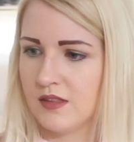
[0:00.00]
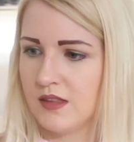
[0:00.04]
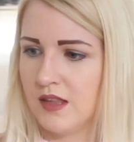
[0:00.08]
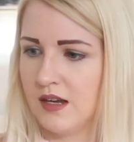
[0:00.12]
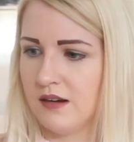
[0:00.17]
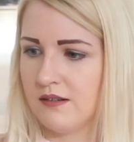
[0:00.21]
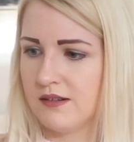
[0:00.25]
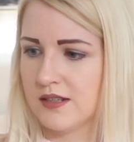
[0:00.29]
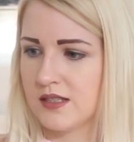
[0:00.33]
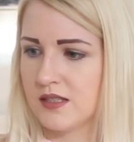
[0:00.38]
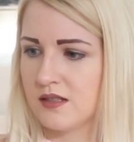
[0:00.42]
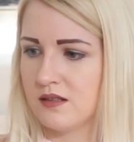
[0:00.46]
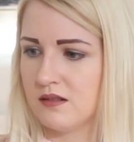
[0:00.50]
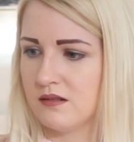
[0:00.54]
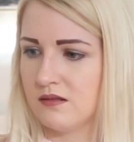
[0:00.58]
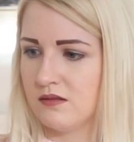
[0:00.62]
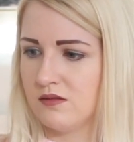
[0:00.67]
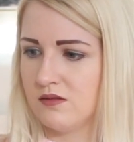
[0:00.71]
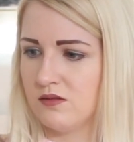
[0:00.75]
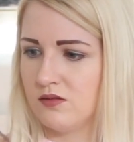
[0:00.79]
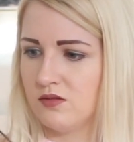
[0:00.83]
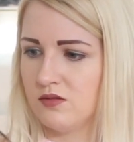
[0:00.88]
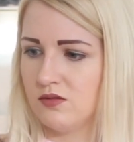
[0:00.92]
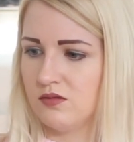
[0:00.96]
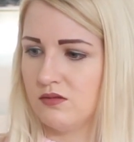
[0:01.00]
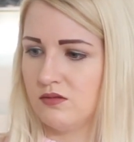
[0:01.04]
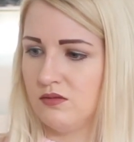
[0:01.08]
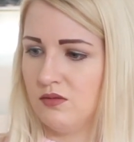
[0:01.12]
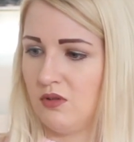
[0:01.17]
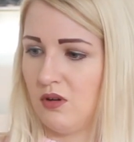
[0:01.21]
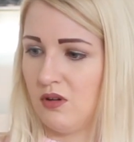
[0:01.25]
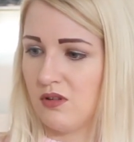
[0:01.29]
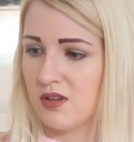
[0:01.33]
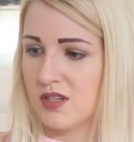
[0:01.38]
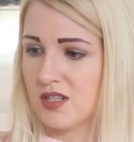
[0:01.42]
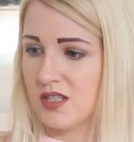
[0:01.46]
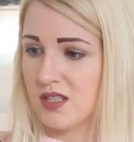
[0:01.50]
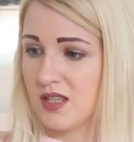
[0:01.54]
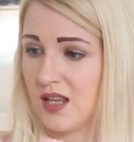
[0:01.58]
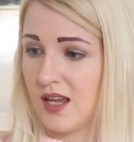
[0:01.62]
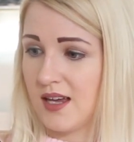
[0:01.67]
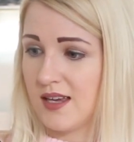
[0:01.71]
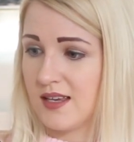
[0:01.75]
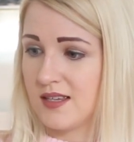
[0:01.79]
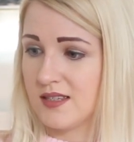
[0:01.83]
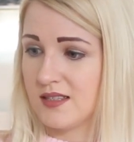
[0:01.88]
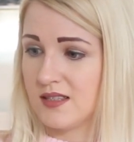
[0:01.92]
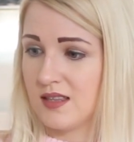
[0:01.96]
there is not the
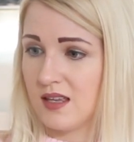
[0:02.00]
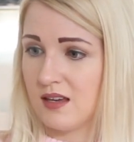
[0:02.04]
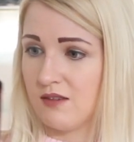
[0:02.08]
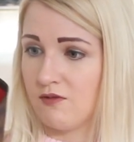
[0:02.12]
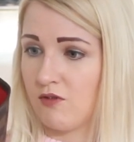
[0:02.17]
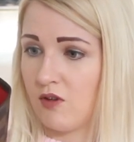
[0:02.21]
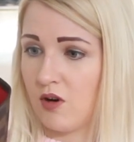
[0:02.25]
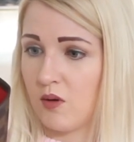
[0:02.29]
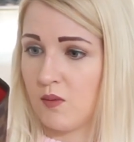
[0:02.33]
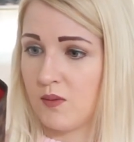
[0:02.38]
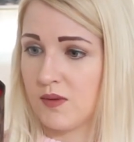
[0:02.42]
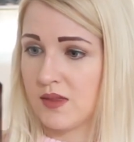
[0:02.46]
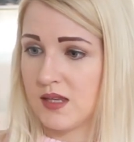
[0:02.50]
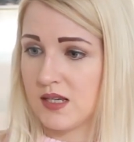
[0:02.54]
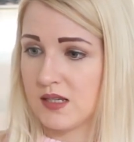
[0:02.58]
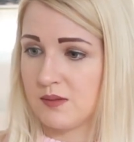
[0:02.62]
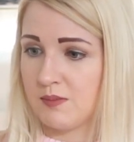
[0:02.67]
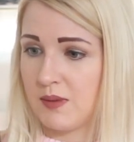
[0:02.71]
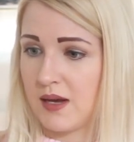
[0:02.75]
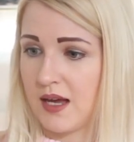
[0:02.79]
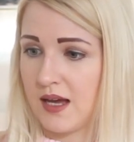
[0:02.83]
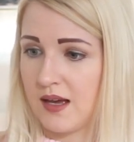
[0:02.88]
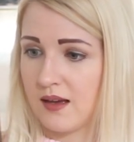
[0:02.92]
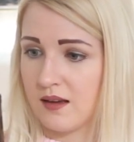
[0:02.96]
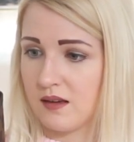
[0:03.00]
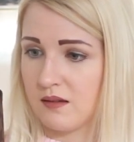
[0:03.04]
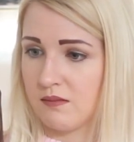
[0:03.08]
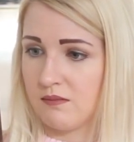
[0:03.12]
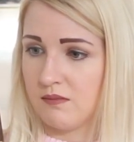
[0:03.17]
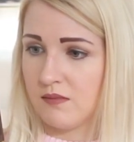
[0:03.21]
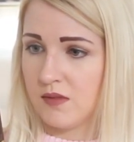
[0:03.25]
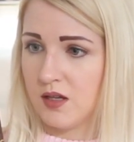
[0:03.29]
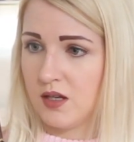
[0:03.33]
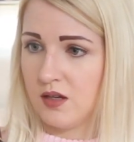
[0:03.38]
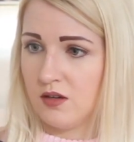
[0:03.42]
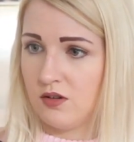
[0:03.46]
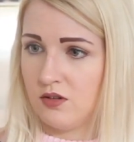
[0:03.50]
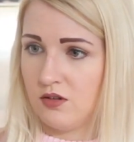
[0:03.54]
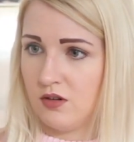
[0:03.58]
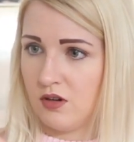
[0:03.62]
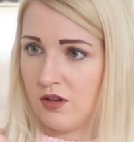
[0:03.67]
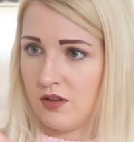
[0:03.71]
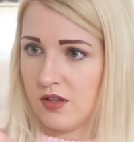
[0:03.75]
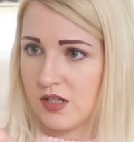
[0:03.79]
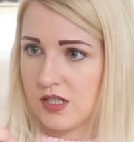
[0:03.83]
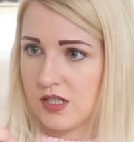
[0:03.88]
slightest thing wrong with this bag. Not